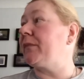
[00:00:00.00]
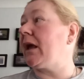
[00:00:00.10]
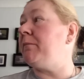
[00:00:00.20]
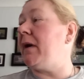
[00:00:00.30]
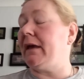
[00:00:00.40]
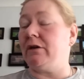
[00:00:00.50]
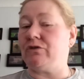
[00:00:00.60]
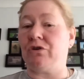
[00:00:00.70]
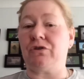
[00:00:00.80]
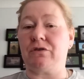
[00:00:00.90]
make it
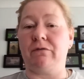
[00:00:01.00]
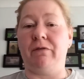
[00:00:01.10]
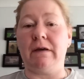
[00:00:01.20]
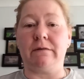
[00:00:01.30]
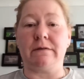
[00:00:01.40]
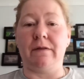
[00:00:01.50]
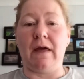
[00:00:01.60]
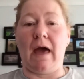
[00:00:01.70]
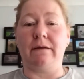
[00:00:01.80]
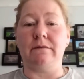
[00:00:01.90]
just the fields at the
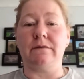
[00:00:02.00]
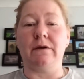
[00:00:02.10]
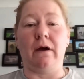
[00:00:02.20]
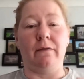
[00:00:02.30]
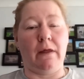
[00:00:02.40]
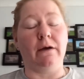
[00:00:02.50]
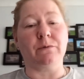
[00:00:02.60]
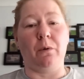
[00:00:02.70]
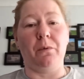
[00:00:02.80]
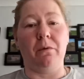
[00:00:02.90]
end, and that's
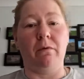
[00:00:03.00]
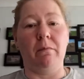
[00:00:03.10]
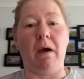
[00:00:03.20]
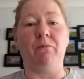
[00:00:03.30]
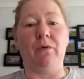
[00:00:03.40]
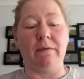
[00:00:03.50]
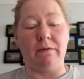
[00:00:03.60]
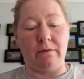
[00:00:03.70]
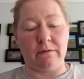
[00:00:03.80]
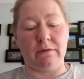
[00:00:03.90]
what we were remembering,
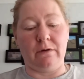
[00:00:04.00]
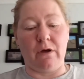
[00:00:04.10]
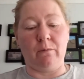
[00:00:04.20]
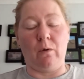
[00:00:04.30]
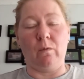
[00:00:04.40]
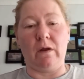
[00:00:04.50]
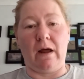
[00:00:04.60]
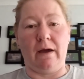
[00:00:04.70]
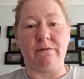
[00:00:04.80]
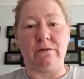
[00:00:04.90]
that, you know, all the
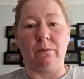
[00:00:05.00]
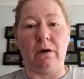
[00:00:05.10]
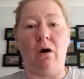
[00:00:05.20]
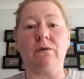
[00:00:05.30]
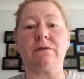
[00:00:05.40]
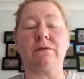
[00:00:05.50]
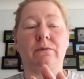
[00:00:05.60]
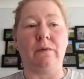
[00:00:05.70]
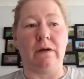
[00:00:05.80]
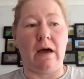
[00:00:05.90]
lives that were lost,
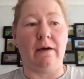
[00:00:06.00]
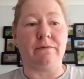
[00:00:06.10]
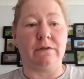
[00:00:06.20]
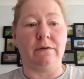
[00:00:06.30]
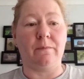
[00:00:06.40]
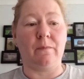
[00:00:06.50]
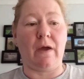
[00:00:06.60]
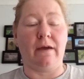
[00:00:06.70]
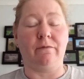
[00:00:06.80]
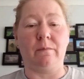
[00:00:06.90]
all the lives that
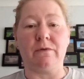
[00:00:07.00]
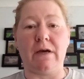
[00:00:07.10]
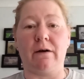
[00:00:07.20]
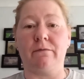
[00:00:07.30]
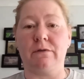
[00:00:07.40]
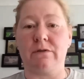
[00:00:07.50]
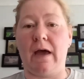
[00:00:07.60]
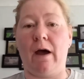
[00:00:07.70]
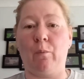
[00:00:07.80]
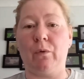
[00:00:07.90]
gave themselves to
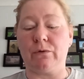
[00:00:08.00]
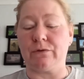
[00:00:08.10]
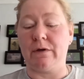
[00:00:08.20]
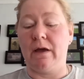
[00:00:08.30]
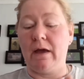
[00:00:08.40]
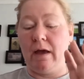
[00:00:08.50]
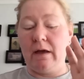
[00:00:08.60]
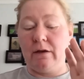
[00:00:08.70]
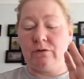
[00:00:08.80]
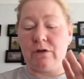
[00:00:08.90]
help us.
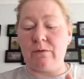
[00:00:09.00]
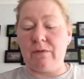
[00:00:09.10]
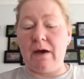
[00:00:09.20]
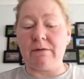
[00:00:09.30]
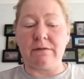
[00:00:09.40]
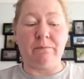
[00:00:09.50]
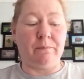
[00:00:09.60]
So that's